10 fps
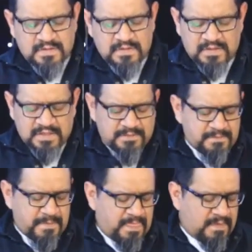All right,
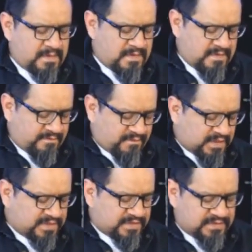
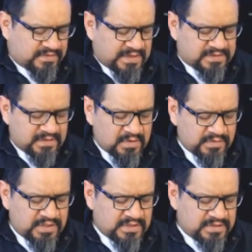First
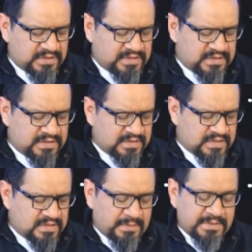Thessalonians,
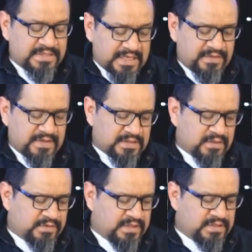I mean Second
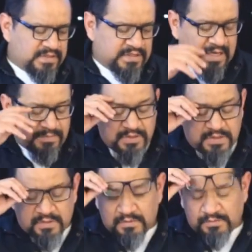Thessalonians chapter
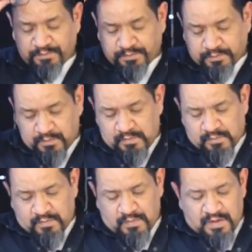two.
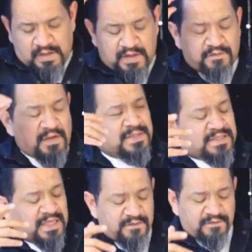If I've been
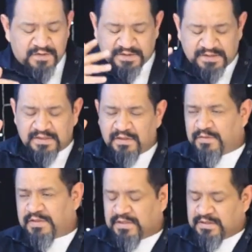saying First
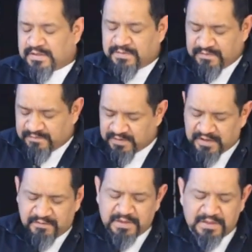Thessalonians,
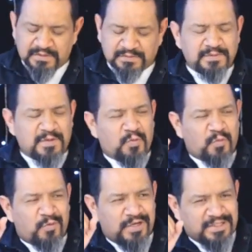forgive me,
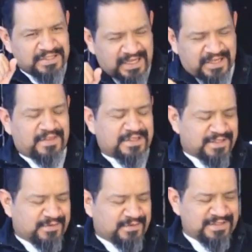we're in Second
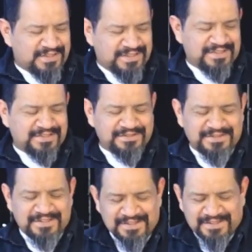Thessalonians.
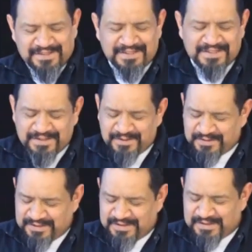
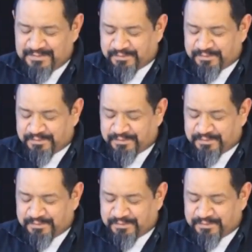Thessalonians.